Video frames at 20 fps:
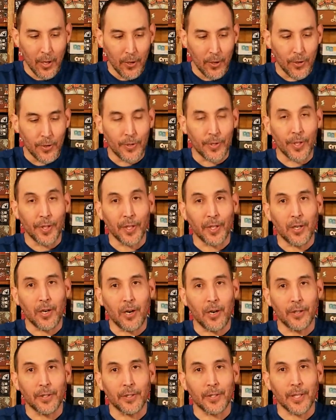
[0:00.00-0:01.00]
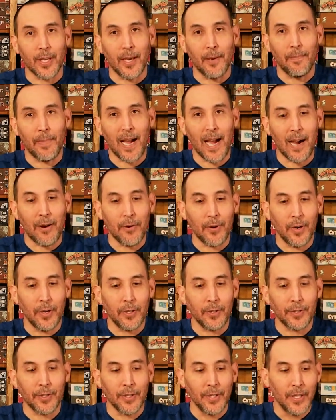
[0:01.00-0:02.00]
using the card's uh,
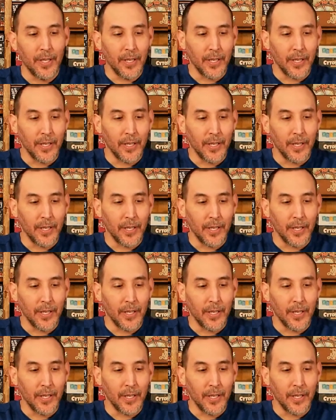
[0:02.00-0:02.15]
powers